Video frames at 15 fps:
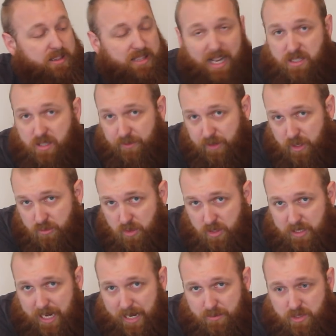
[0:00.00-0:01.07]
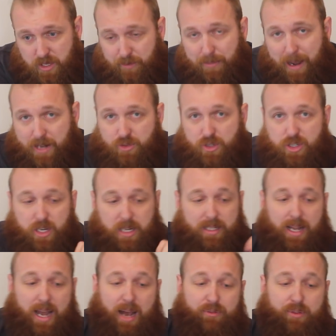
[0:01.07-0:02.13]
That's a few rundowns of the batteries you can
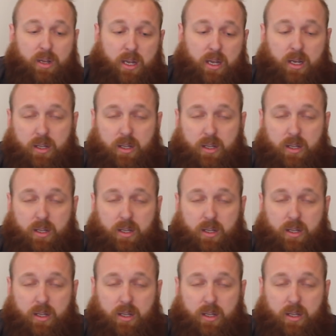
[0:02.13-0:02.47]
have.